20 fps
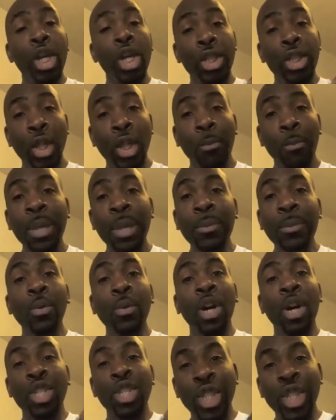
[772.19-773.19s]
Some people
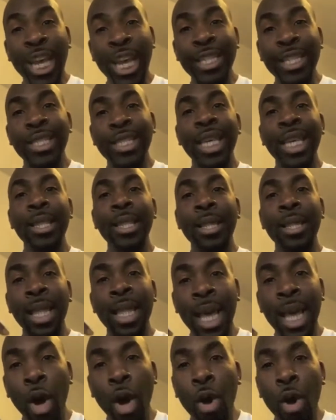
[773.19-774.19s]
are chasing
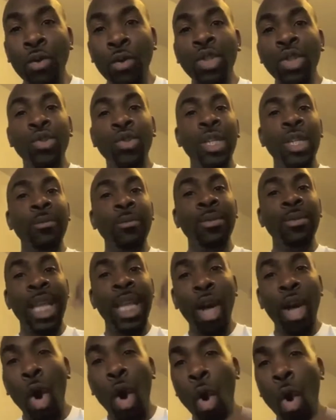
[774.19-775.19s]
their own dream,
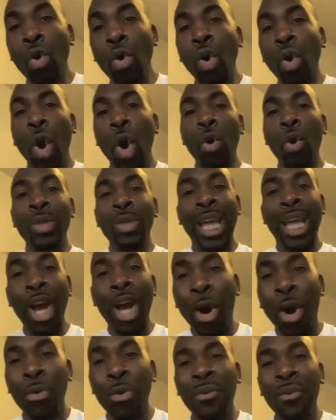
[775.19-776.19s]
their own goal, their
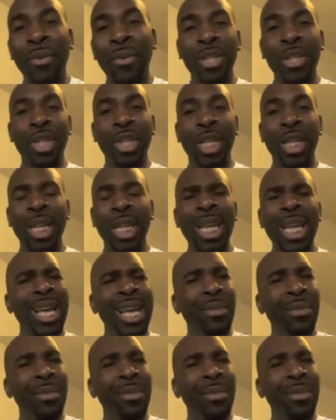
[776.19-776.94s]
own vision.